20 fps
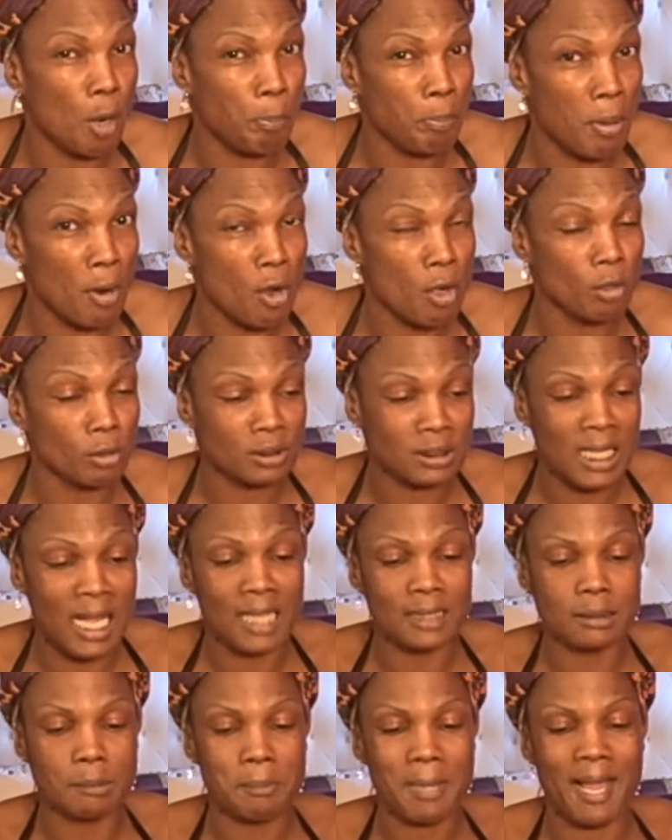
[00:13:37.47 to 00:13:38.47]
pearl
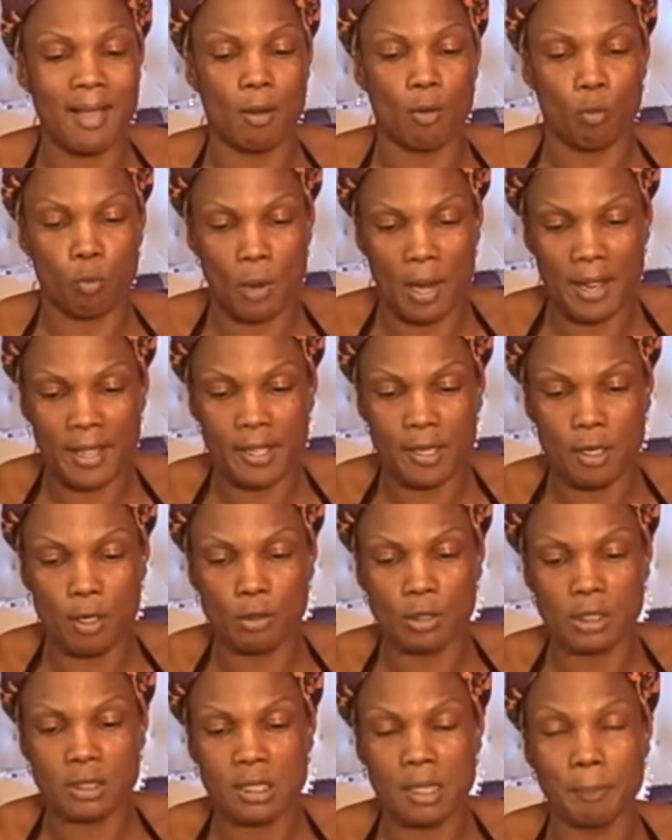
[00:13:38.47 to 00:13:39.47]
size amount, right here
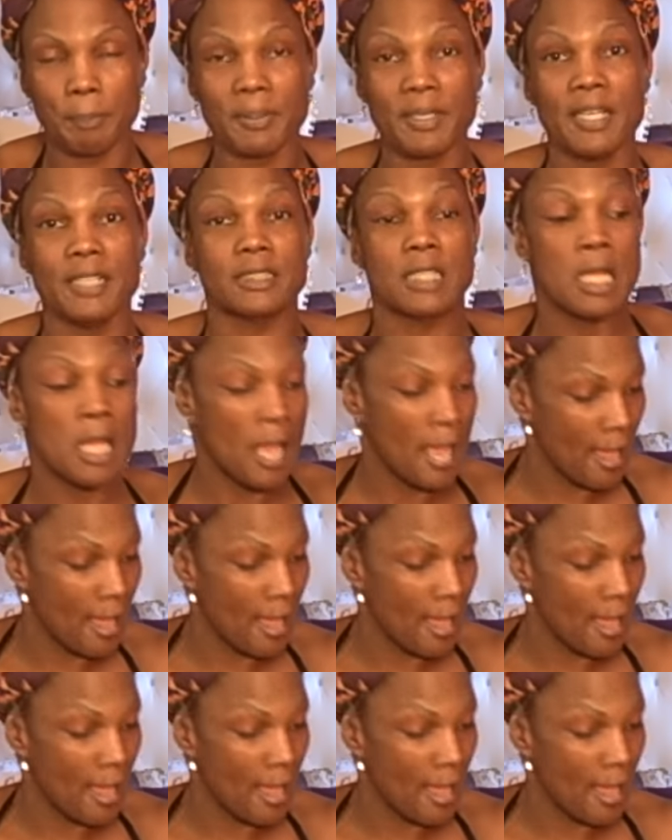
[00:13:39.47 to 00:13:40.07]
on the tip of this.